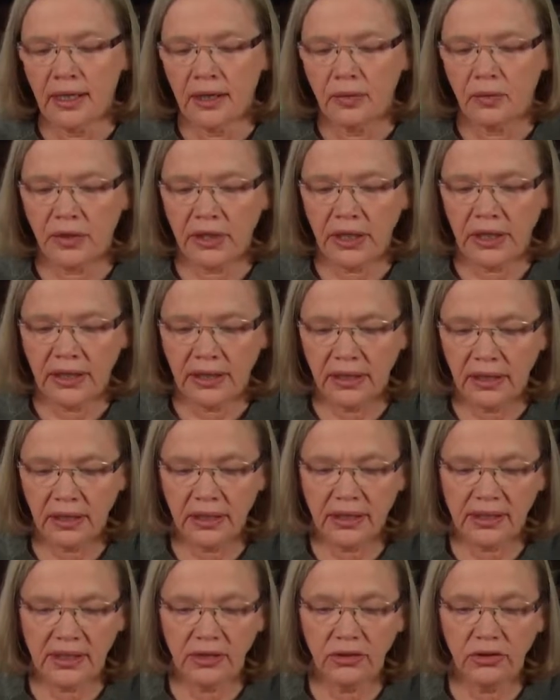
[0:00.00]
What he
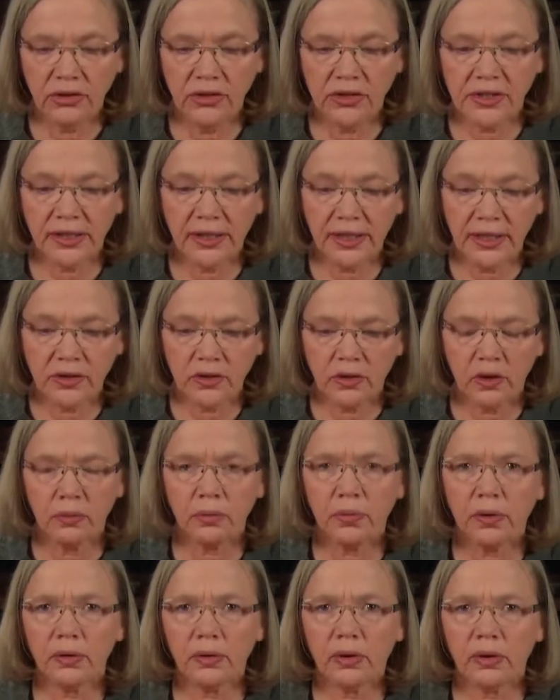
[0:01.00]
did is he used an
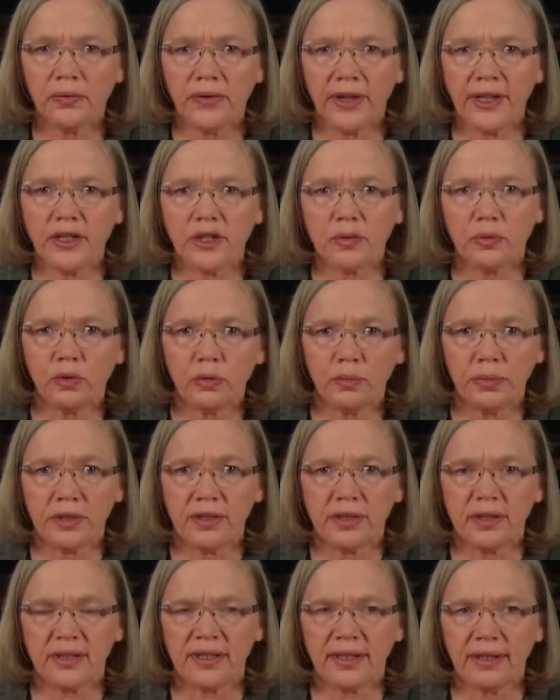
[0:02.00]
example of a small
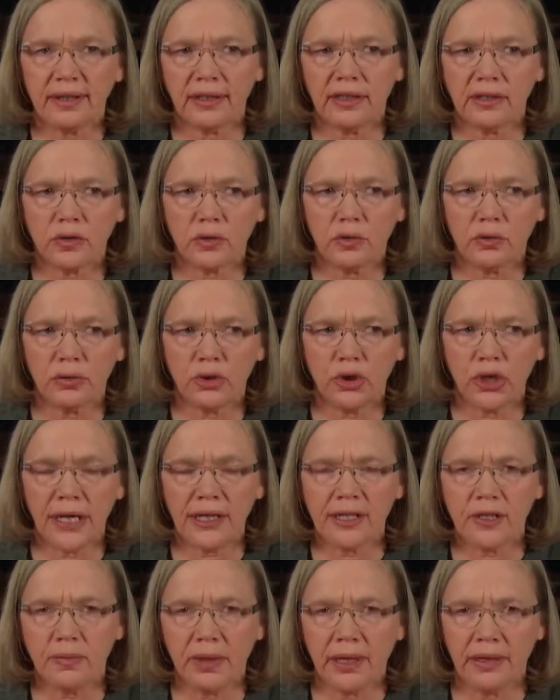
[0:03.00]
business. I think it's called
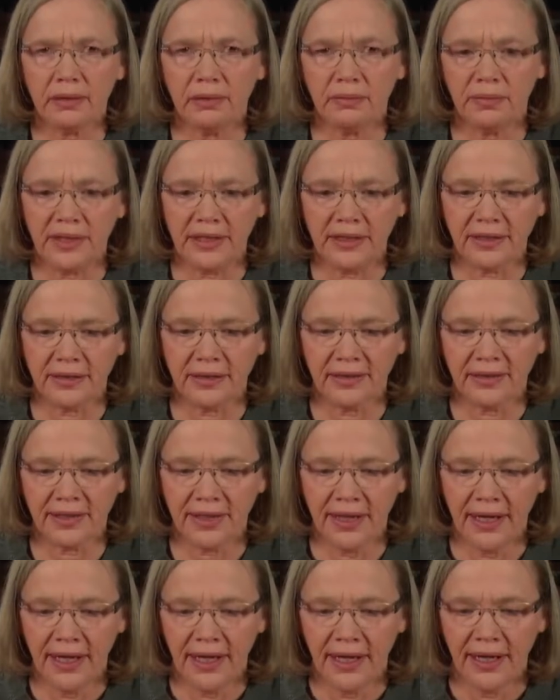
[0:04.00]
Jack's Panel Beaters.
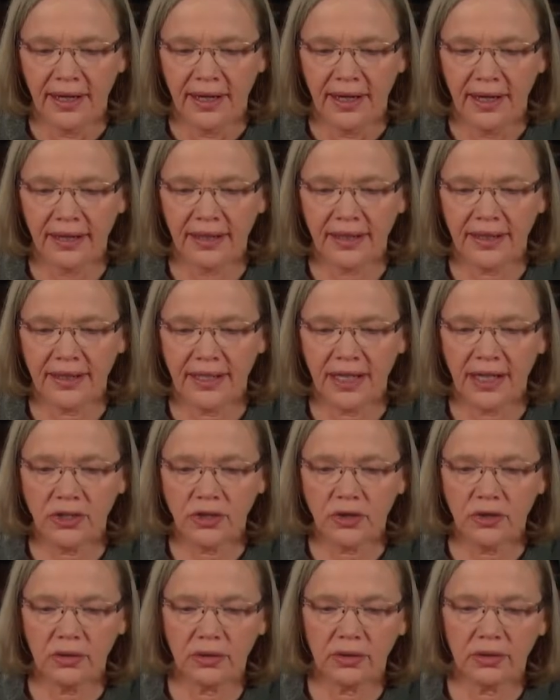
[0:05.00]
And it
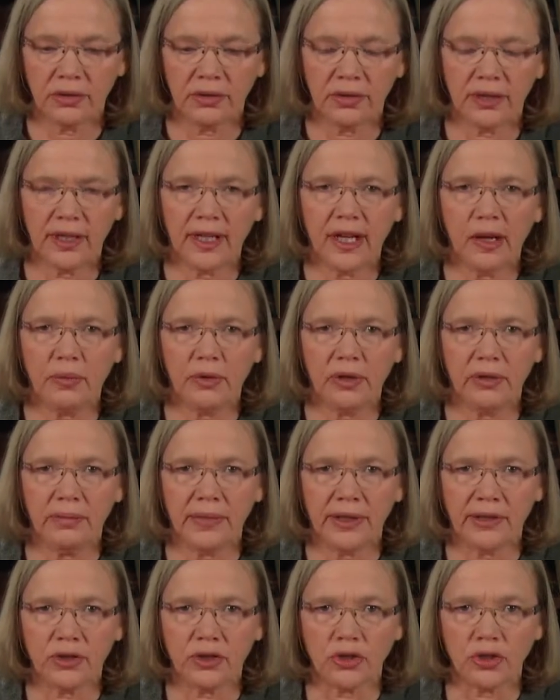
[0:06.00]
takes you on a couple of
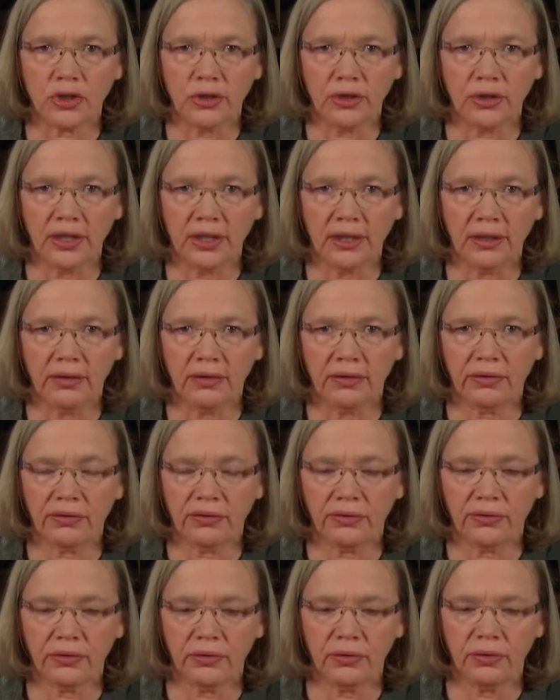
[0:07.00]
months' journey
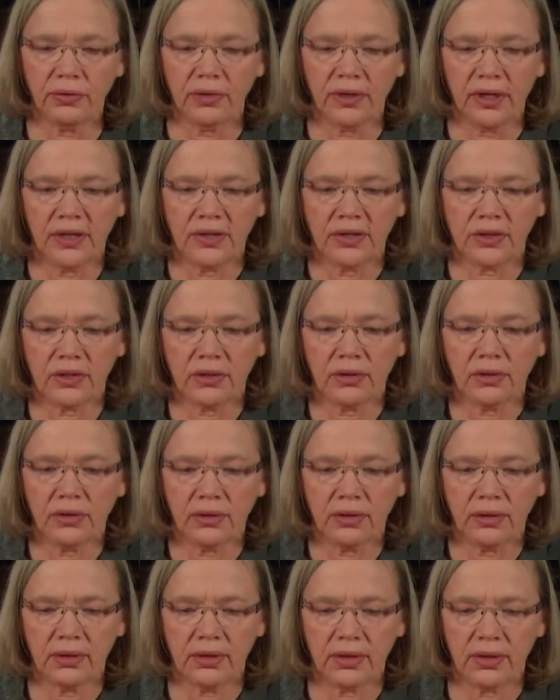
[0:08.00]
through as though
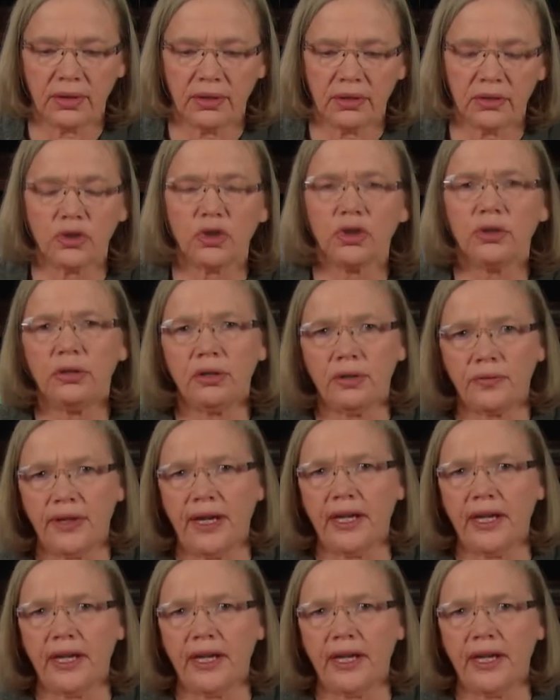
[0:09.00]
the journey of